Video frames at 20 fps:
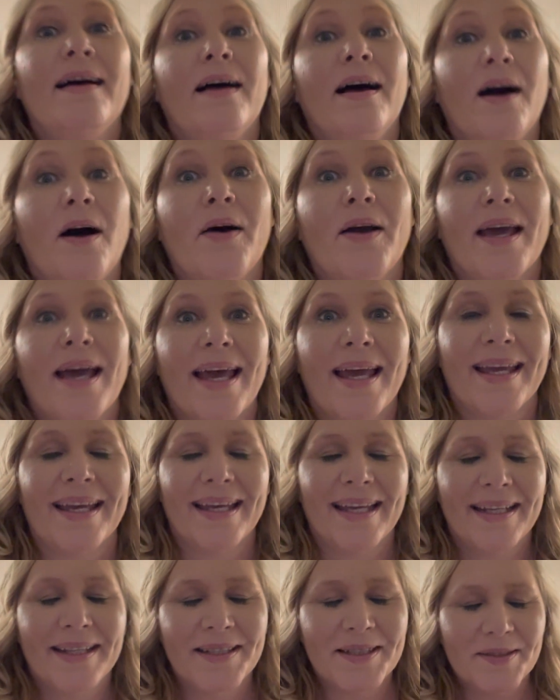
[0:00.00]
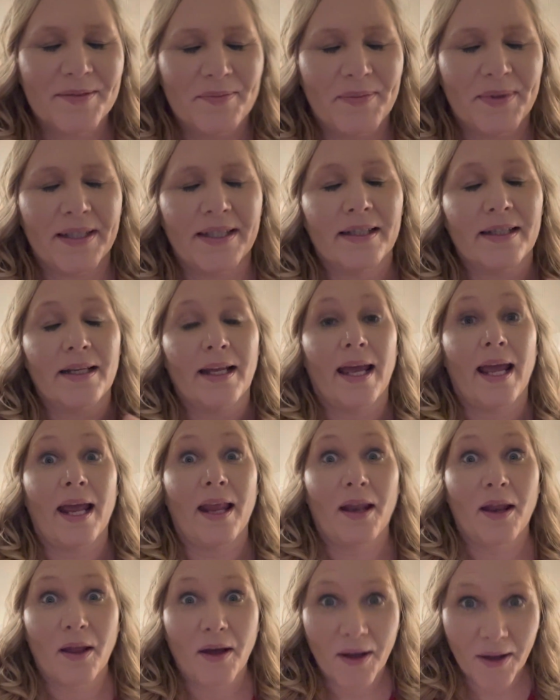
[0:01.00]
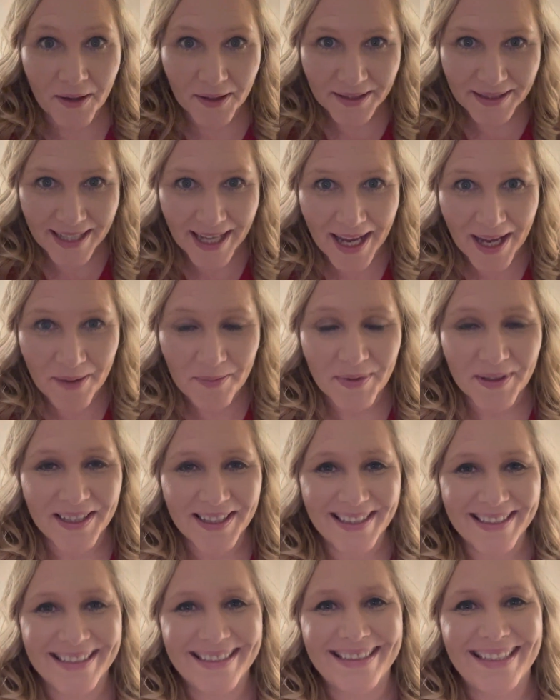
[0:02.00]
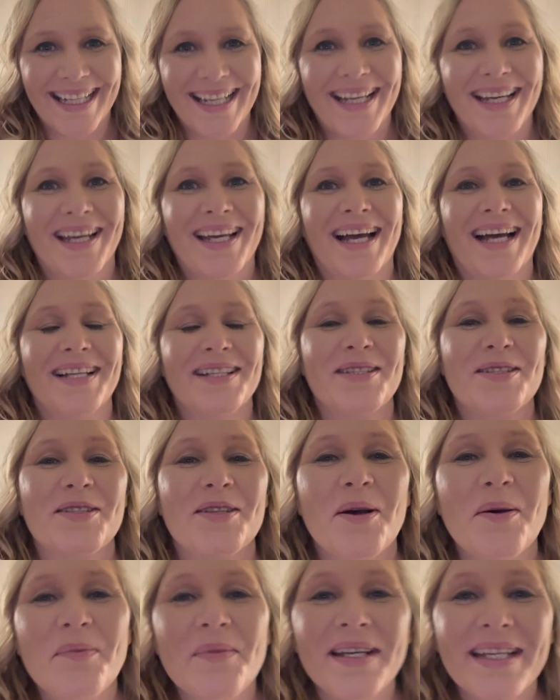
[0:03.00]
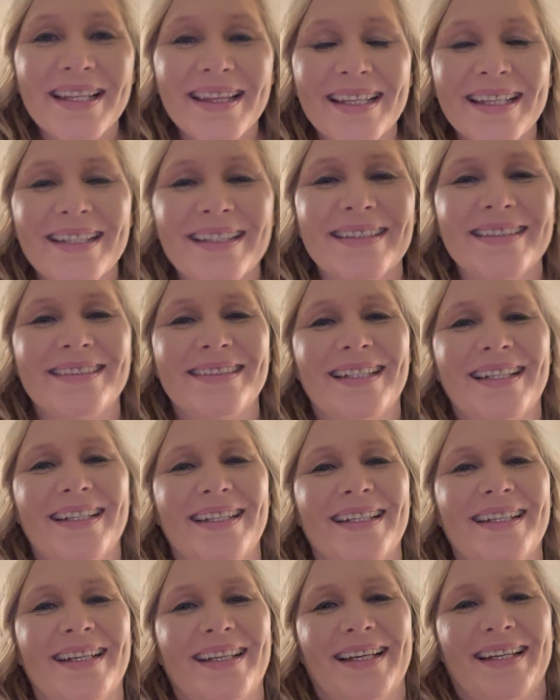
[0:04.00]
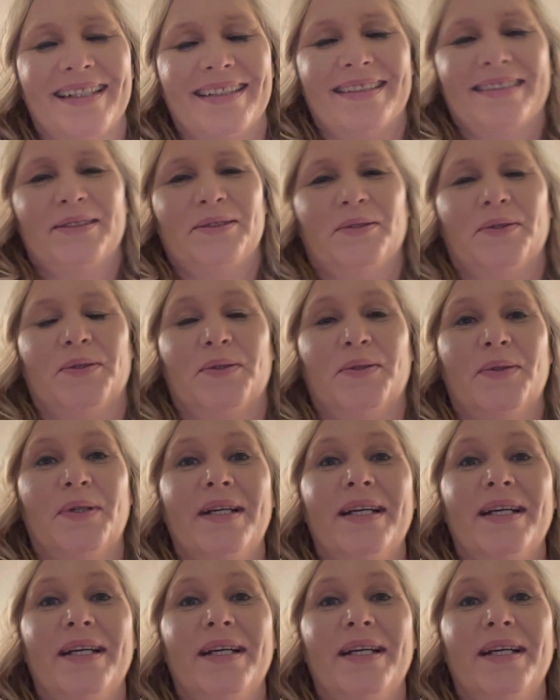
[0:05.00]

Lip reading: Okay, it has been a long day, but a good day. I got so many things done. I got to